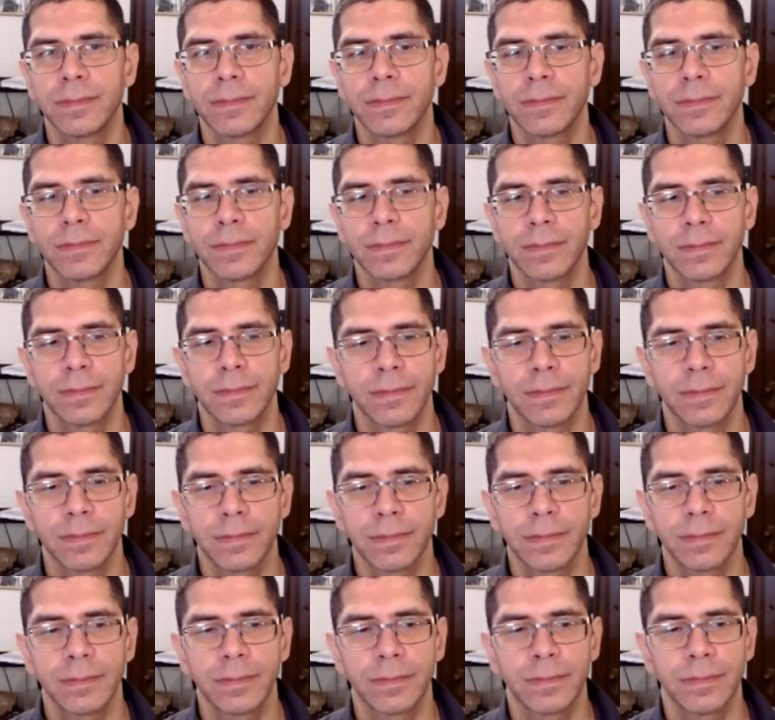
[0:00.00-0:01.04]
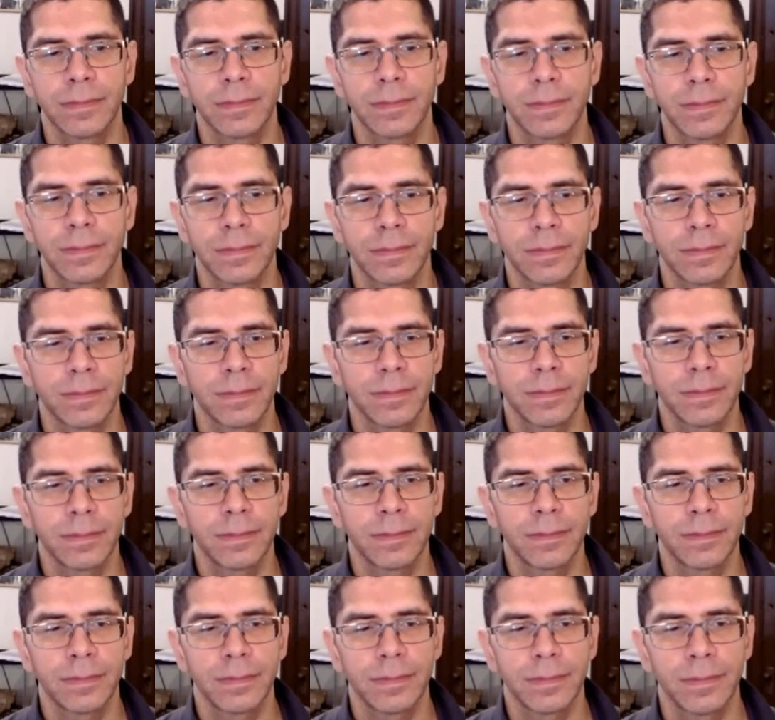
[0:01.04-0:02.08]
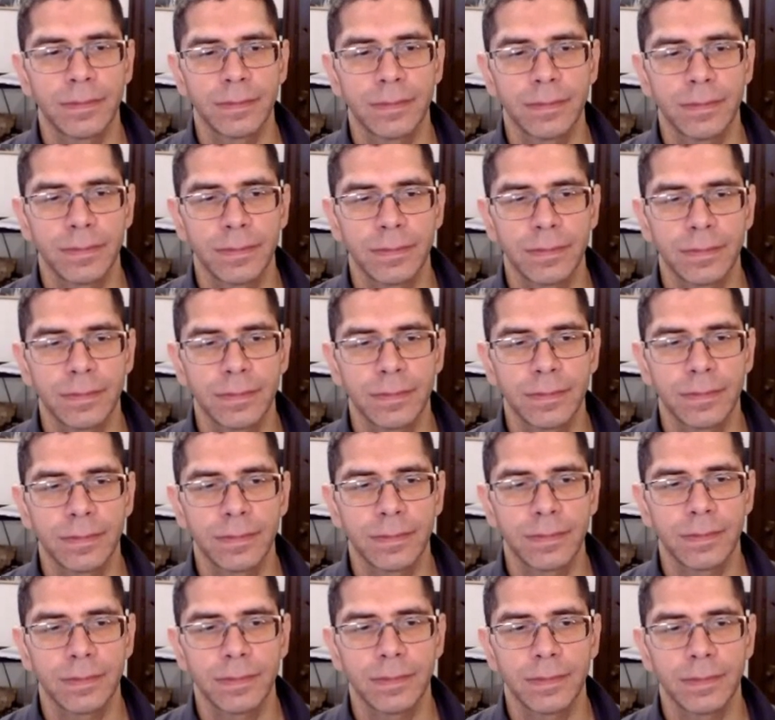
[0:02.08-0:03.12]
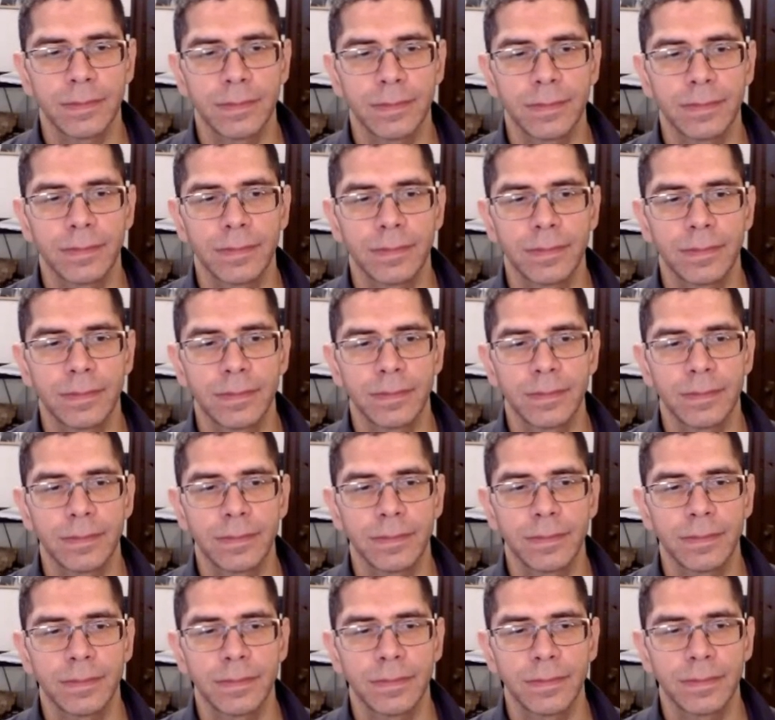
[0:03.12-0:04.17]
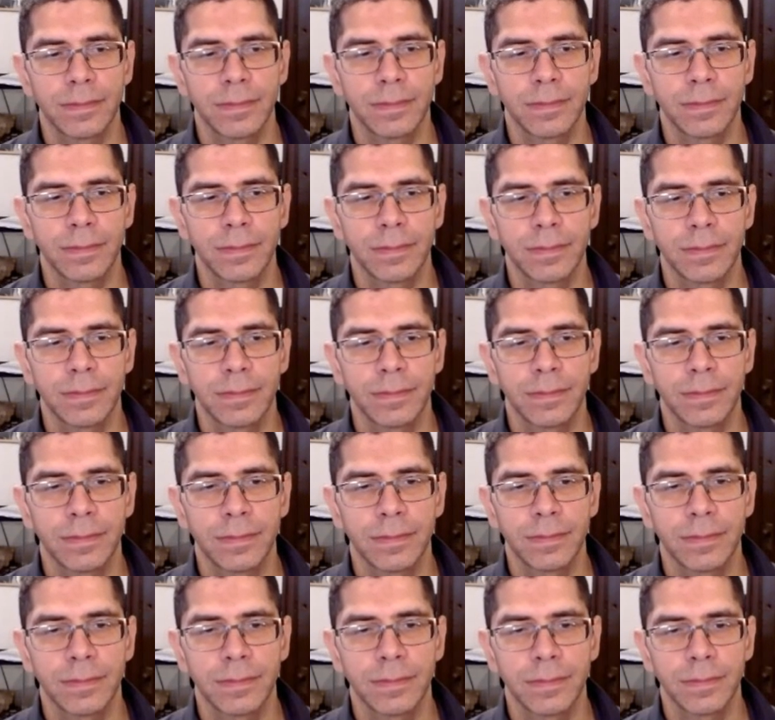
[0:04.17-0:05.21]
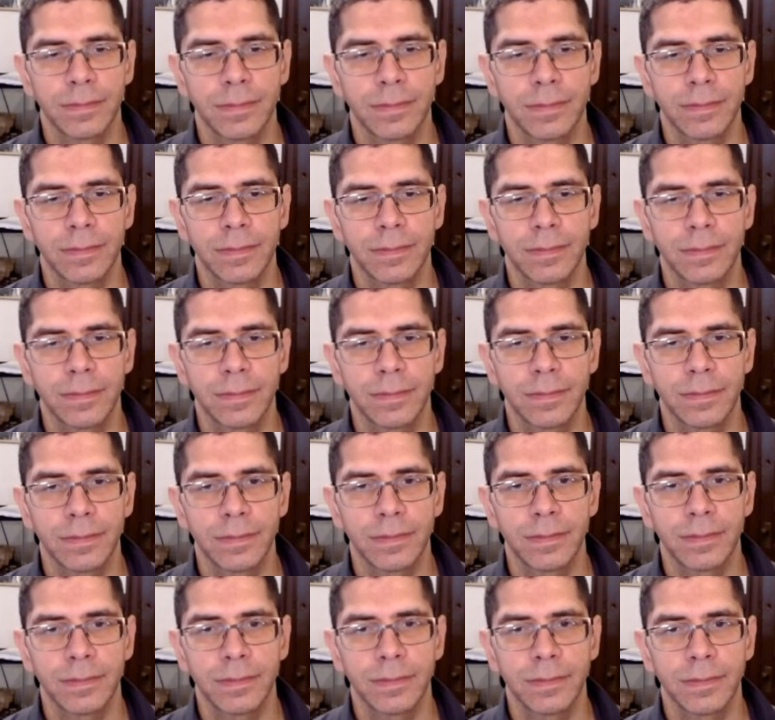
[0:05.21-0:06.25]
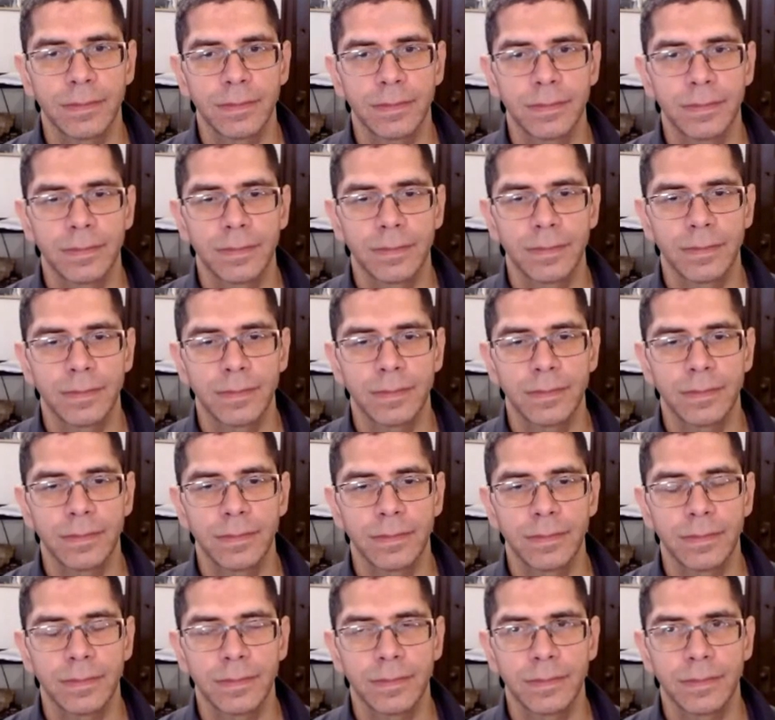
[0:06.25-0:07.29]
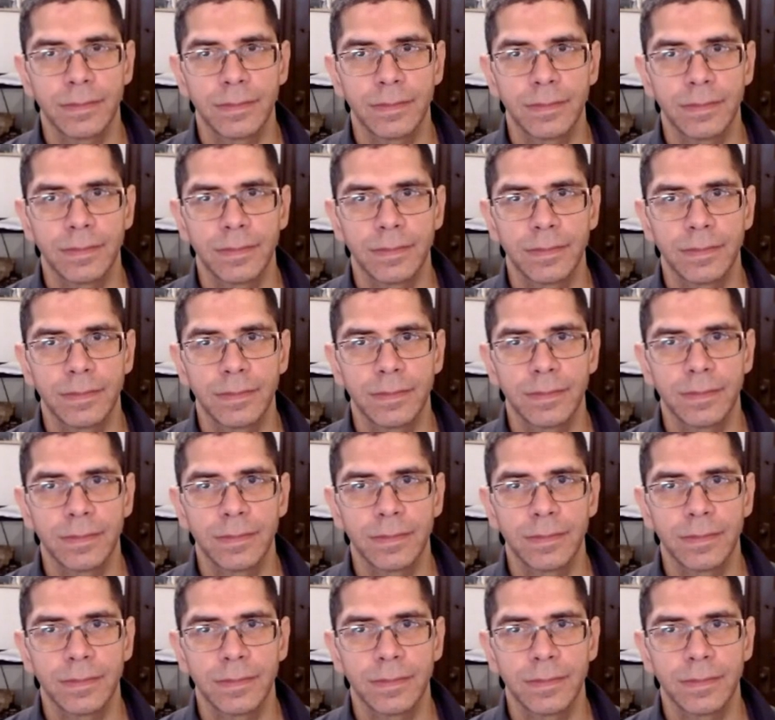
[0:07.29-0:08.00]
[no speech]